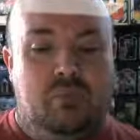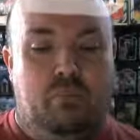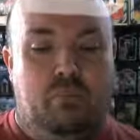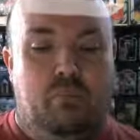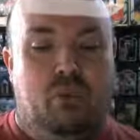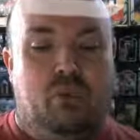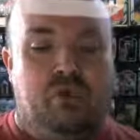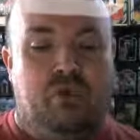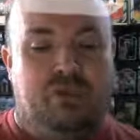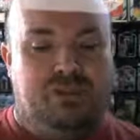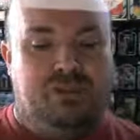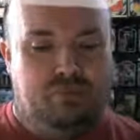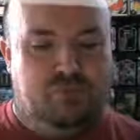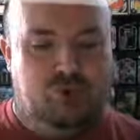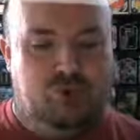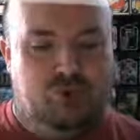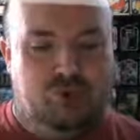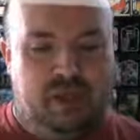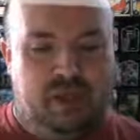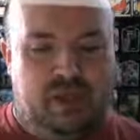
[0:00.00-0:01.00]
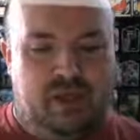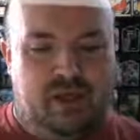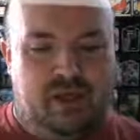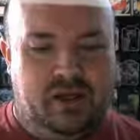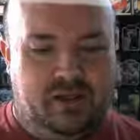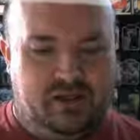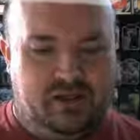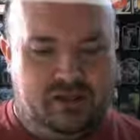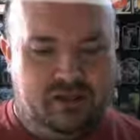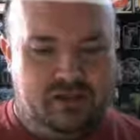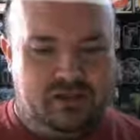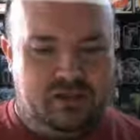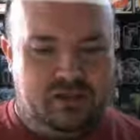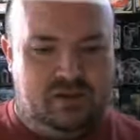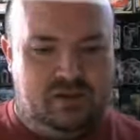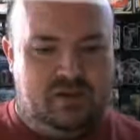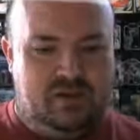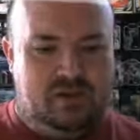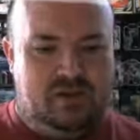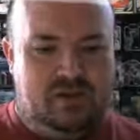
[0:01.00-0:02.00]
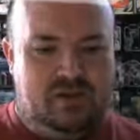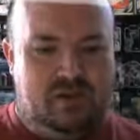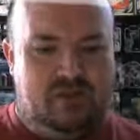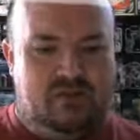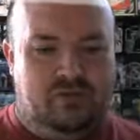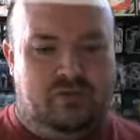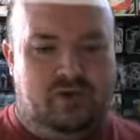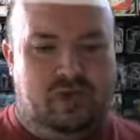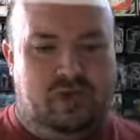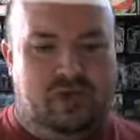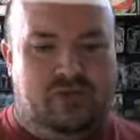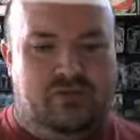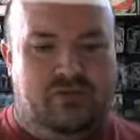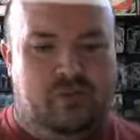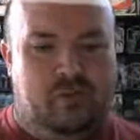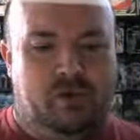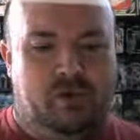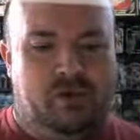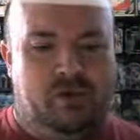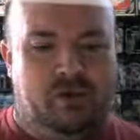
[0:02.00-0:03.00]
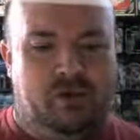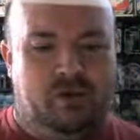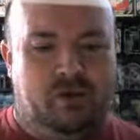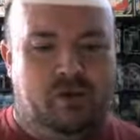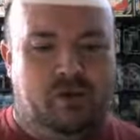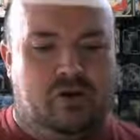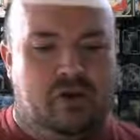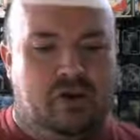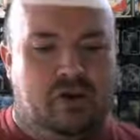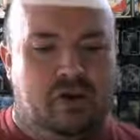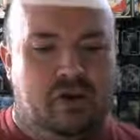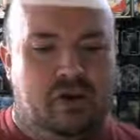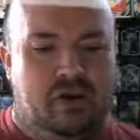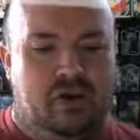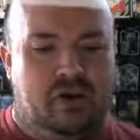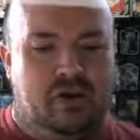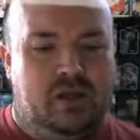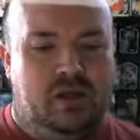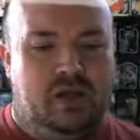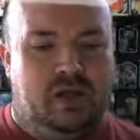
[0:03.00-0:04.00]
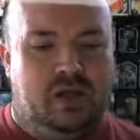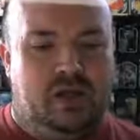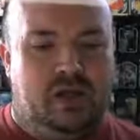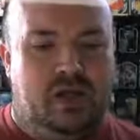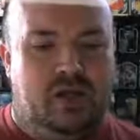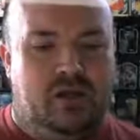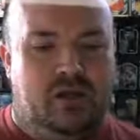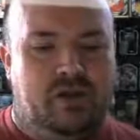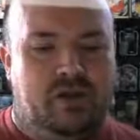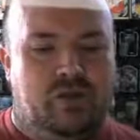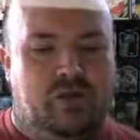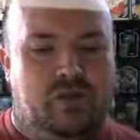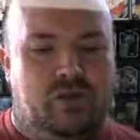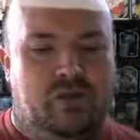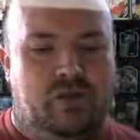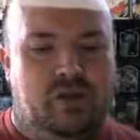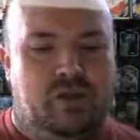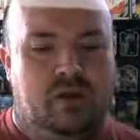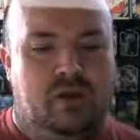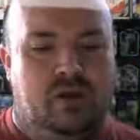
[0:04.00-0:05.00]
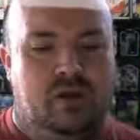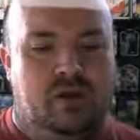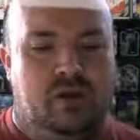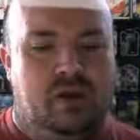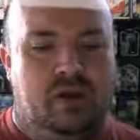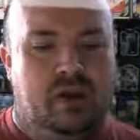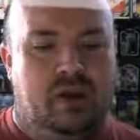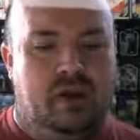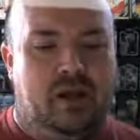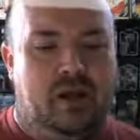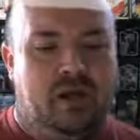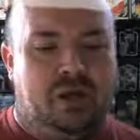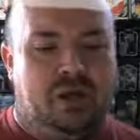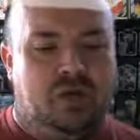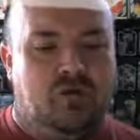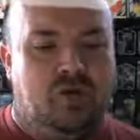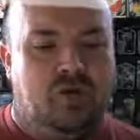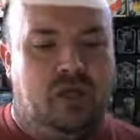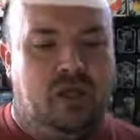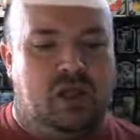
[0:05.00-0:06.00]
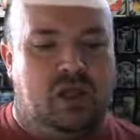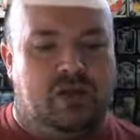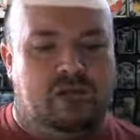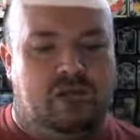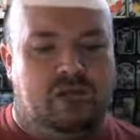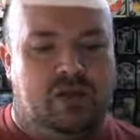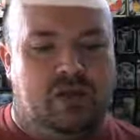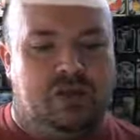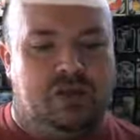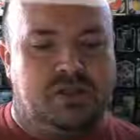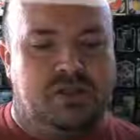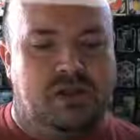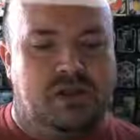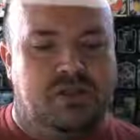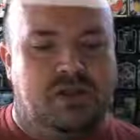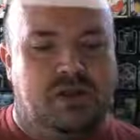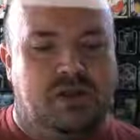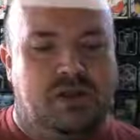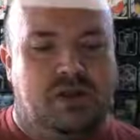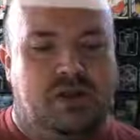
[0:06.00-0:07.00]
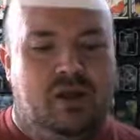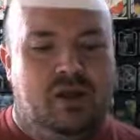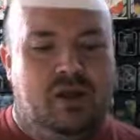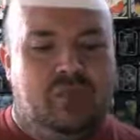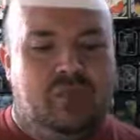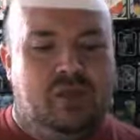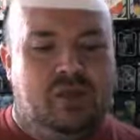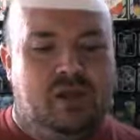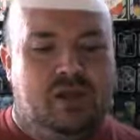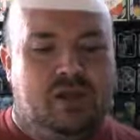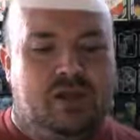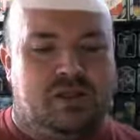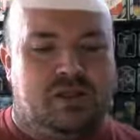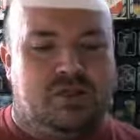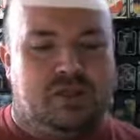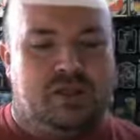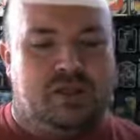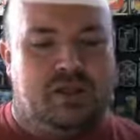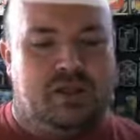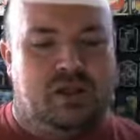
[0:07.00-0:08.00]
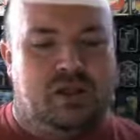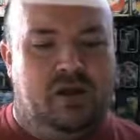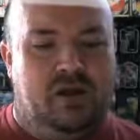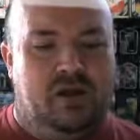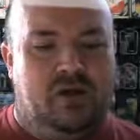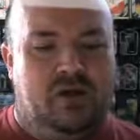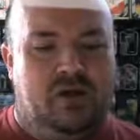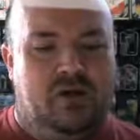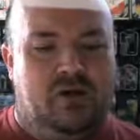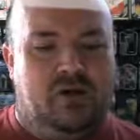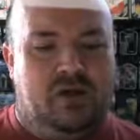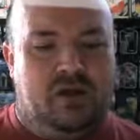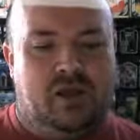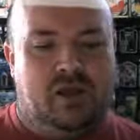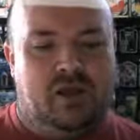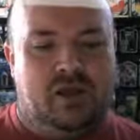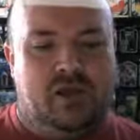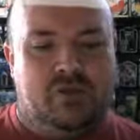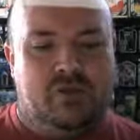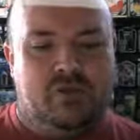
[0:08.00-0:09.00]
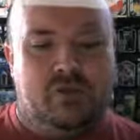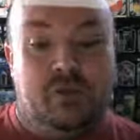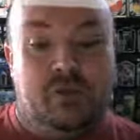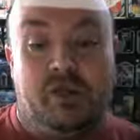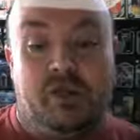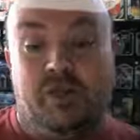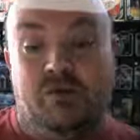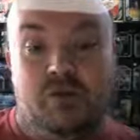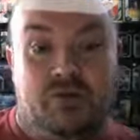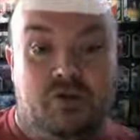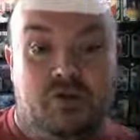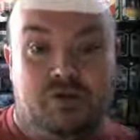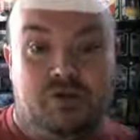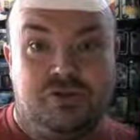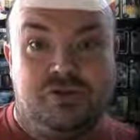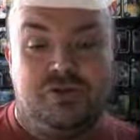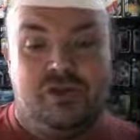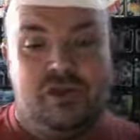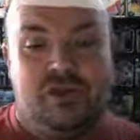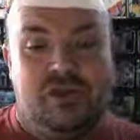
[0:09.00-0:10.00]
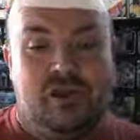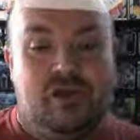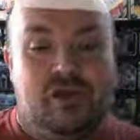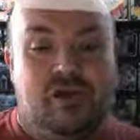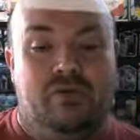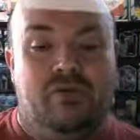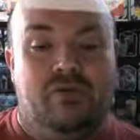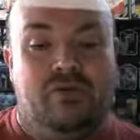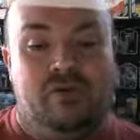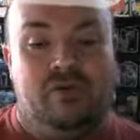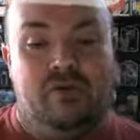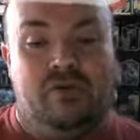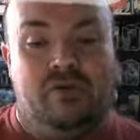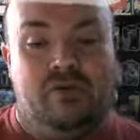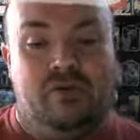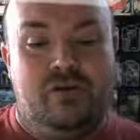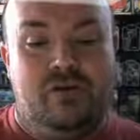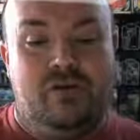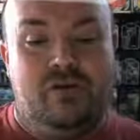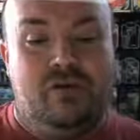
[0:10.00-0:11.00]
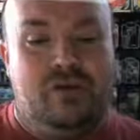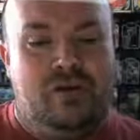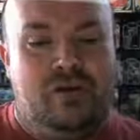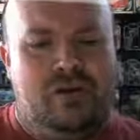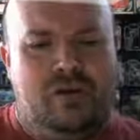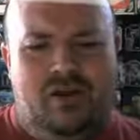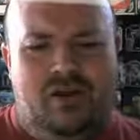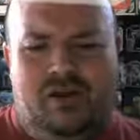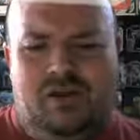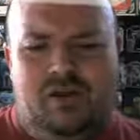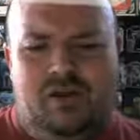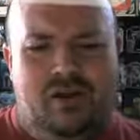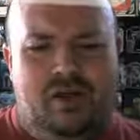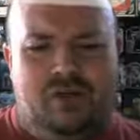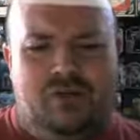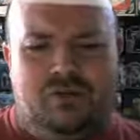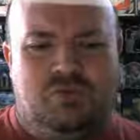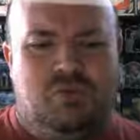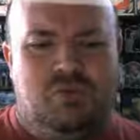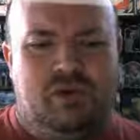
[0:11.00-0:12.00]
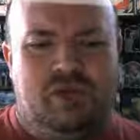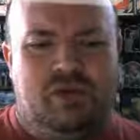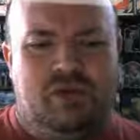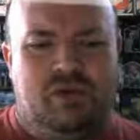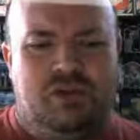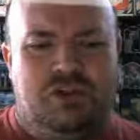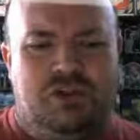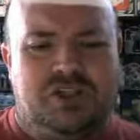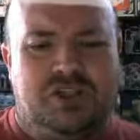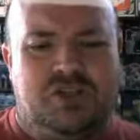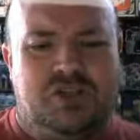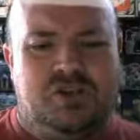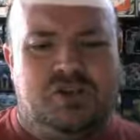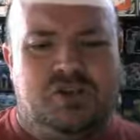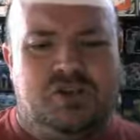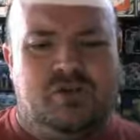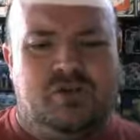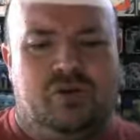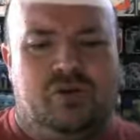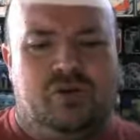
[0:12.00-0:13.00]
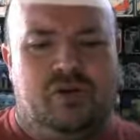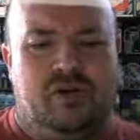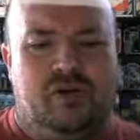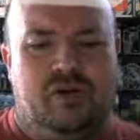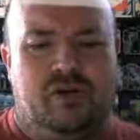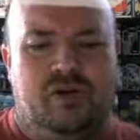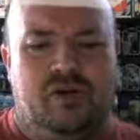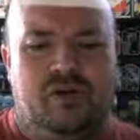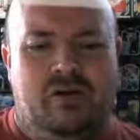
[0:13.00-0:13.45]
bonus mode, I guess, for lack of a better thing to call it, is how you get an extra life in this game. Because this was the arcade games by Universal, they loved. That was really their signature thing.